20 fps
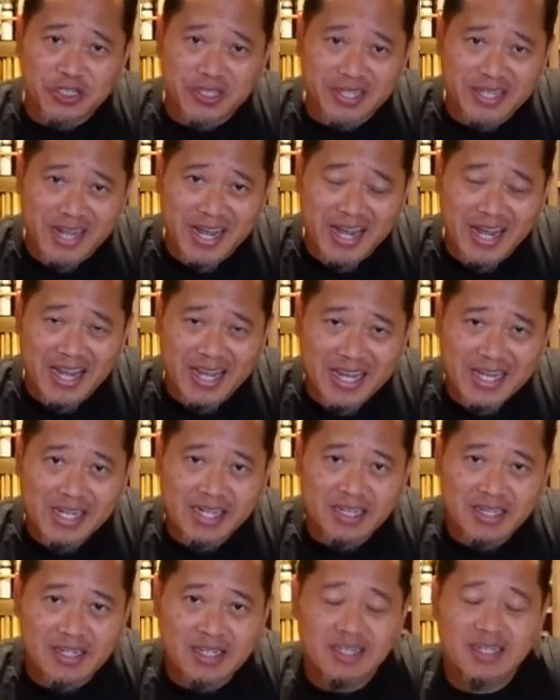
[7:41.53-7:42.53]
today.
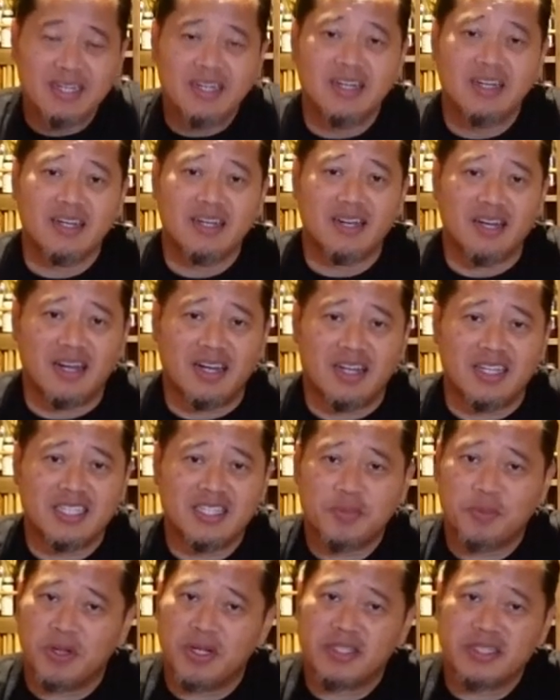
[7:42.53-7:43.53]
I
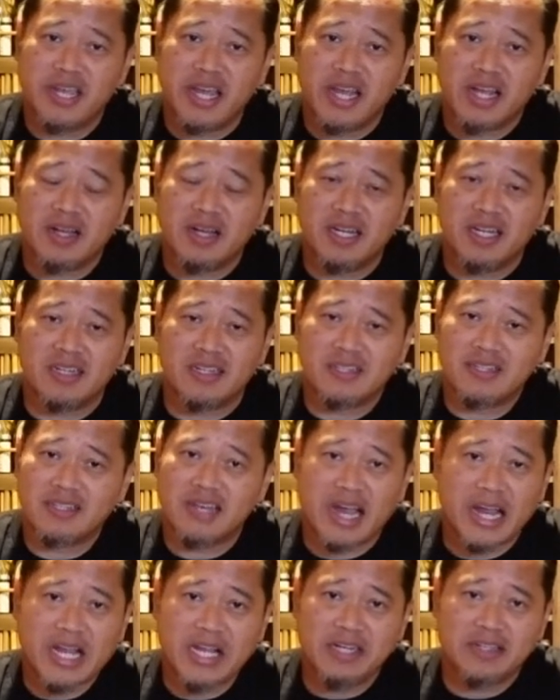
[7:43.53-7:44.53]
just want to take a
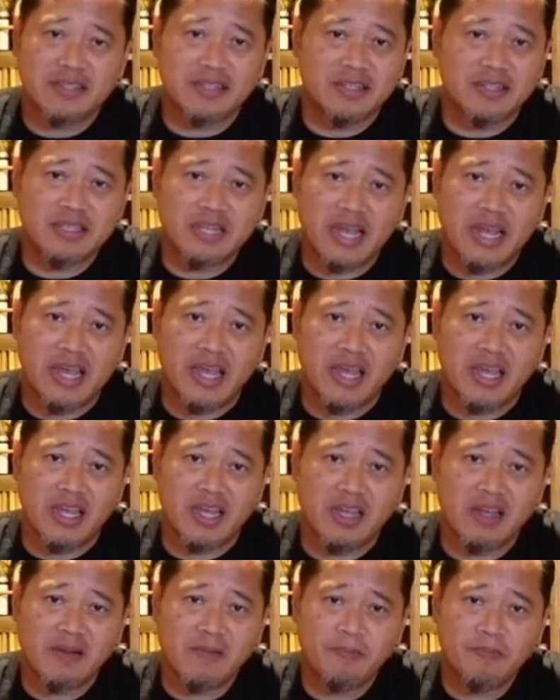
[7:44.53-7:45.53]
second to
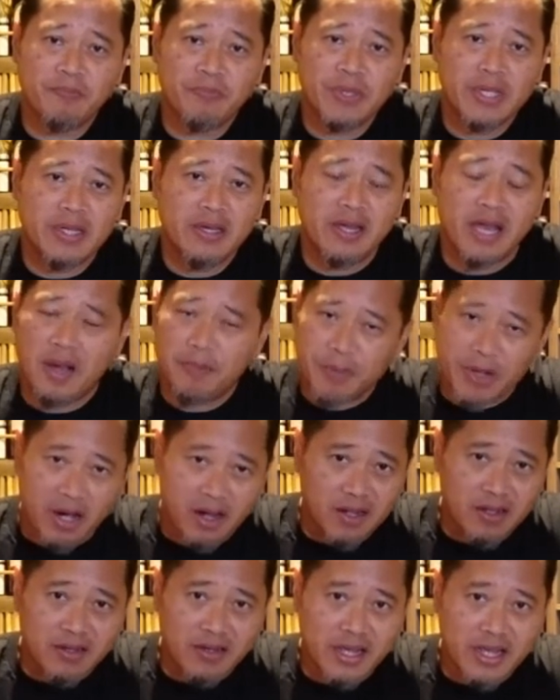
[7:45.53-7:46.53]
say happy
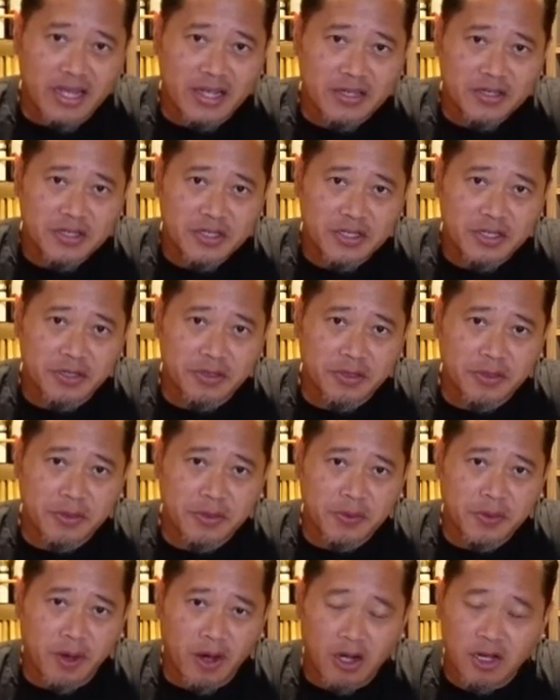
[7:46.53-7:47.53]
holidays
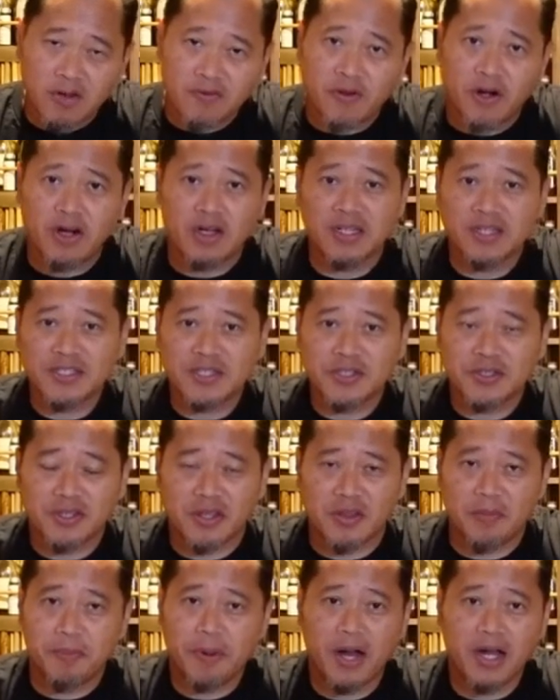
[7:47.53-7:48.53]
to all of our listeners
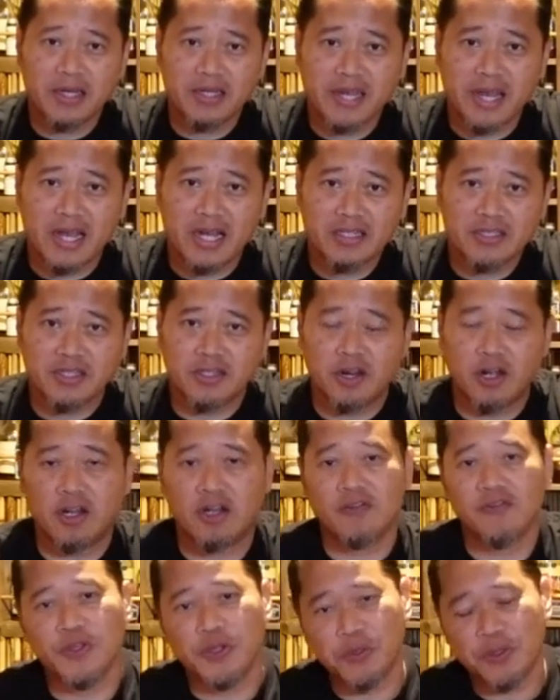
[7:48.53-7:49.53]
on the podcast and all
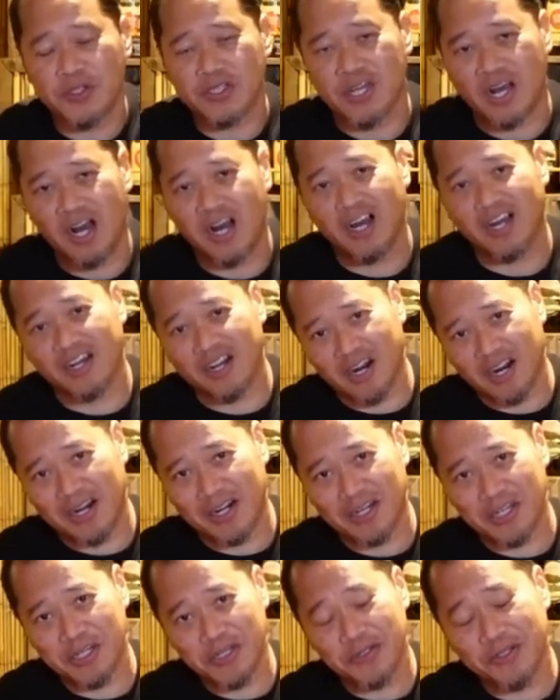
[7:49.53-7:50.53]
our viewers on our
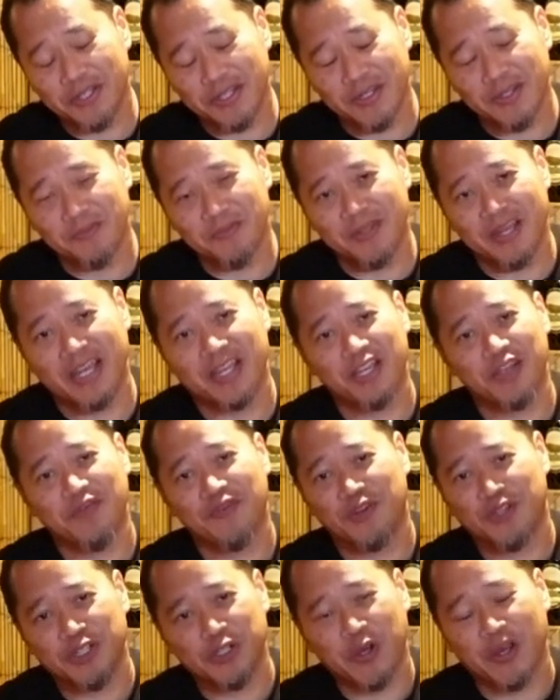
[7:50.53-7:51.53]
YouTube. Thank you
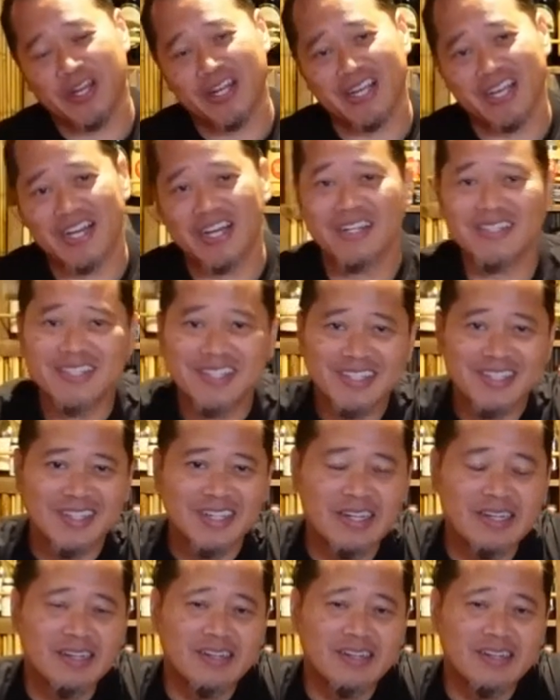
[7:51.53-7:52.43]
for joining us.